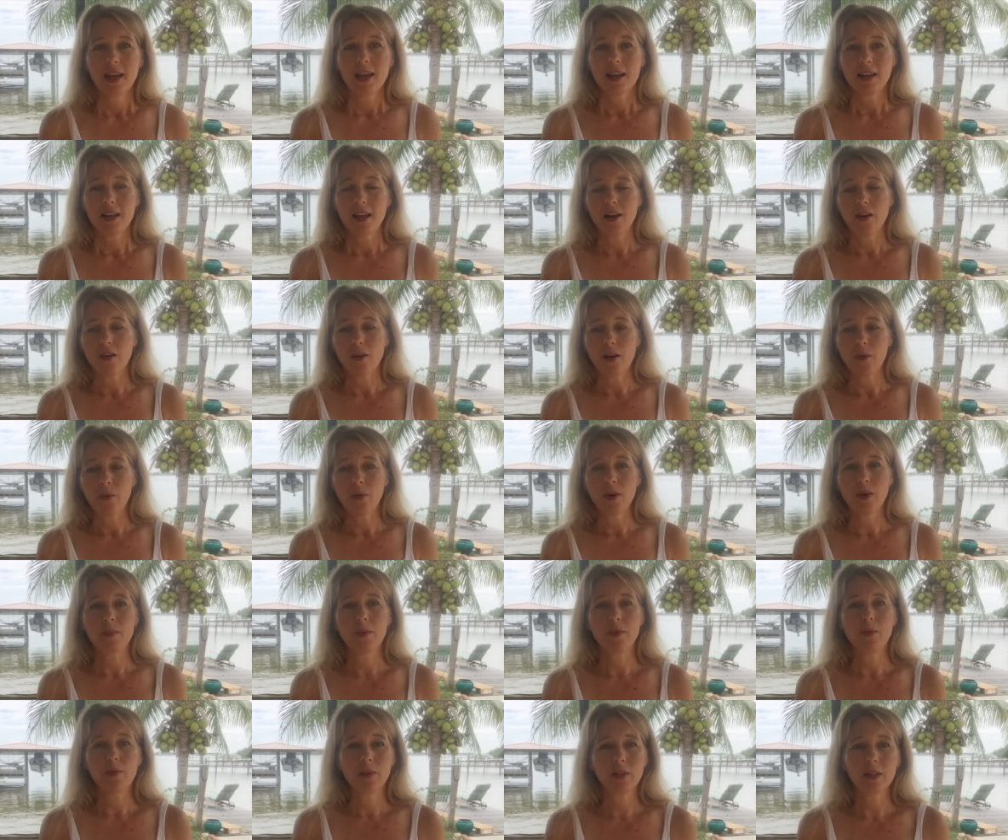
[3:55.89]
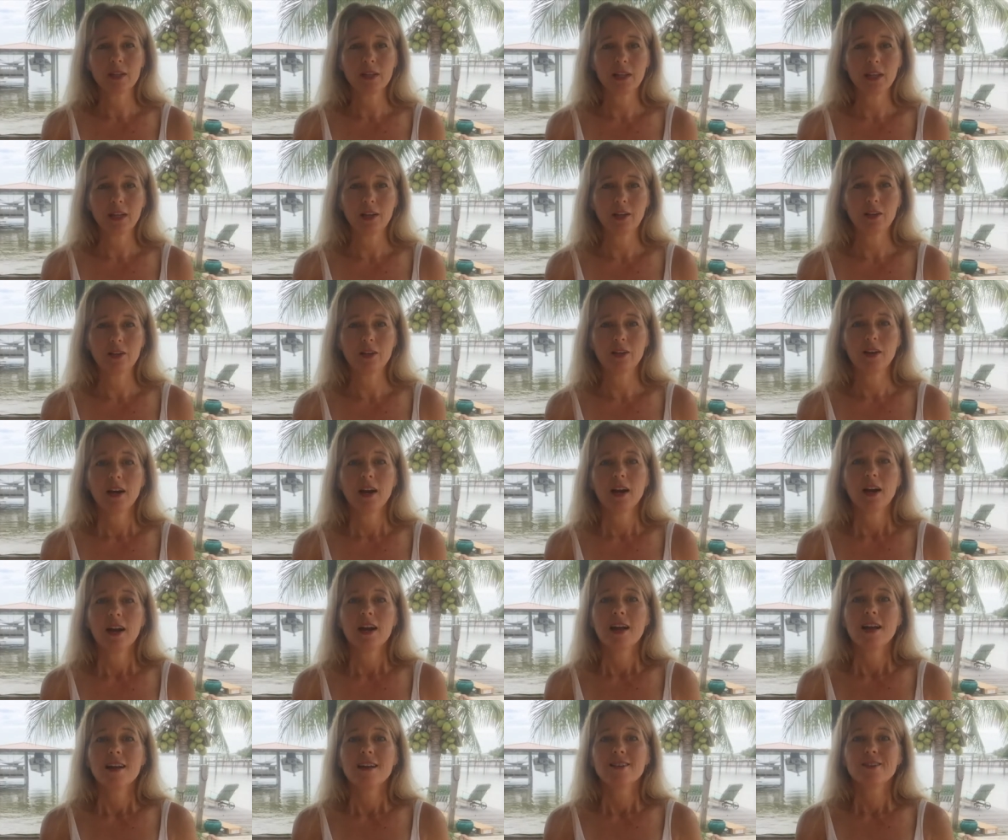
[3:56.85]
Now, I want to be real clear,
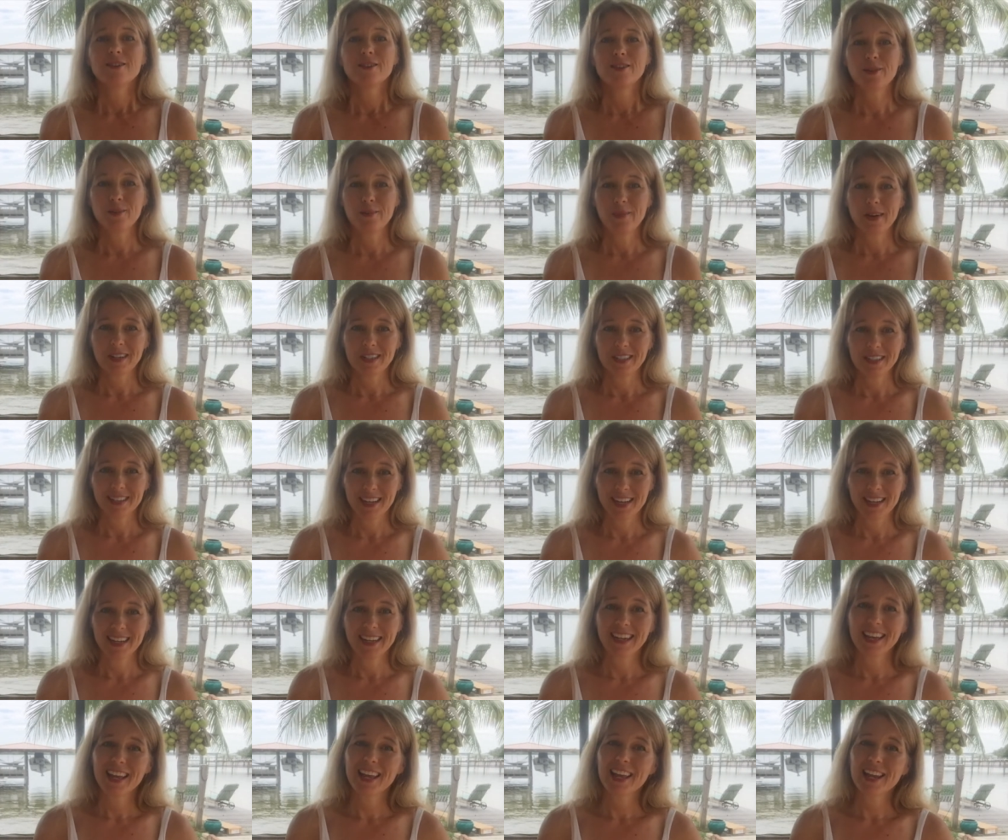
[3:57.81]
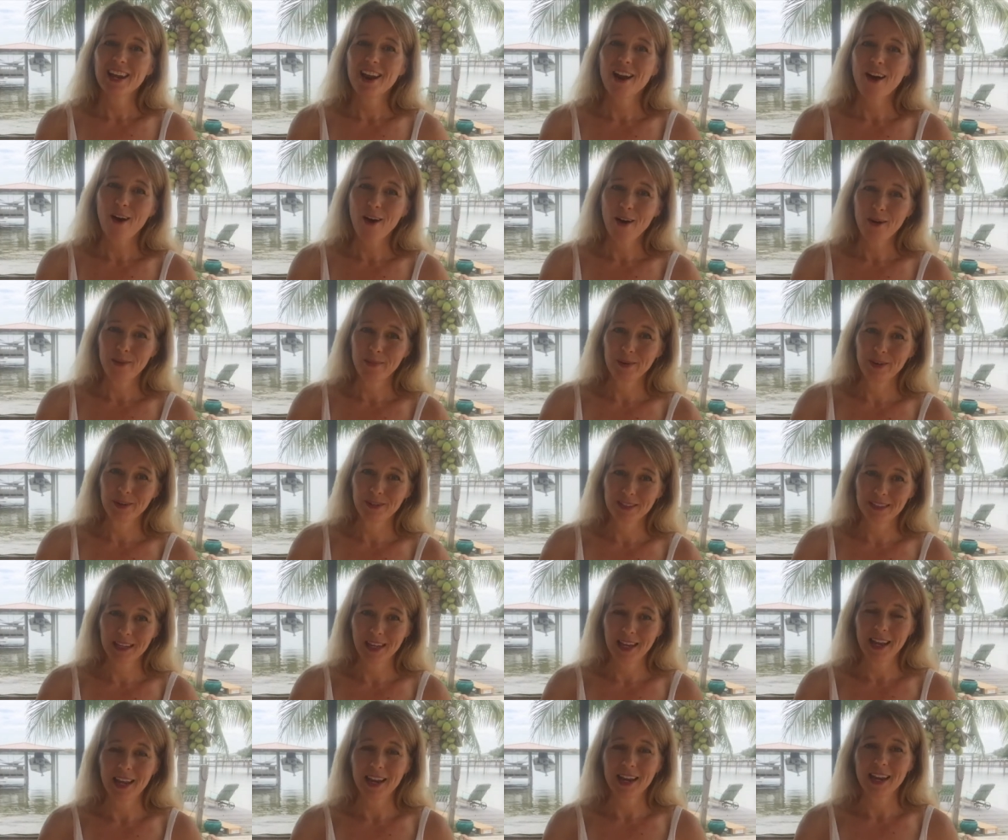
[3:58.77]
too much sun can harm your
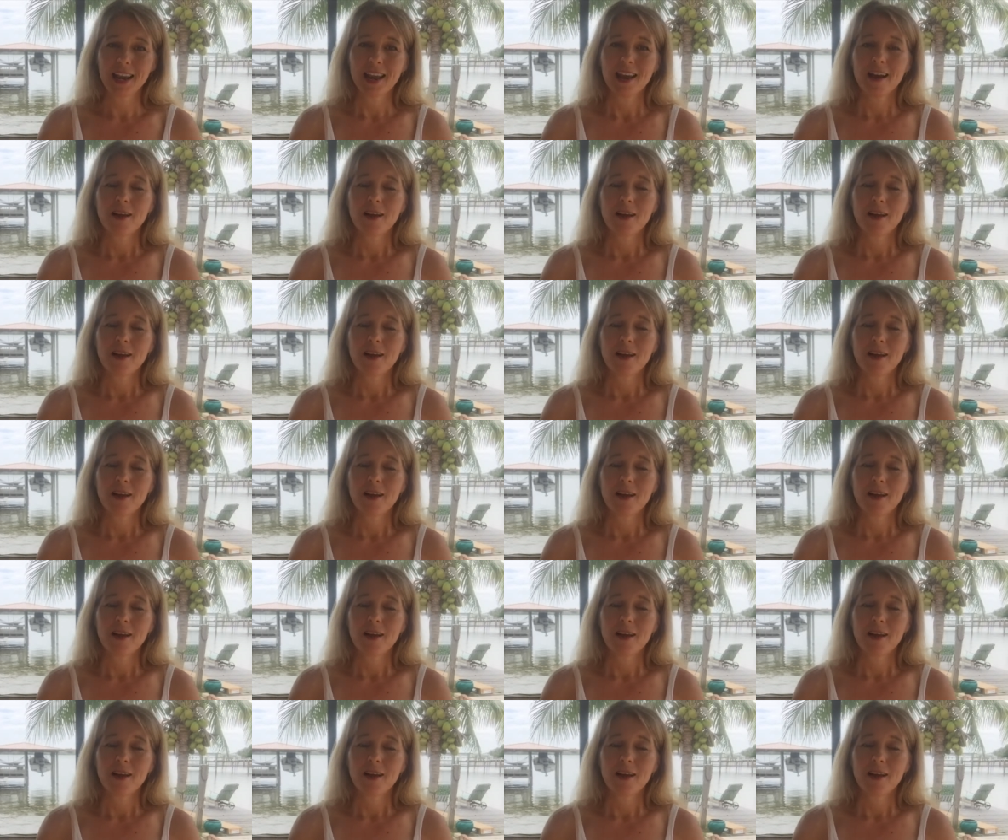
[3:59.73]
skin,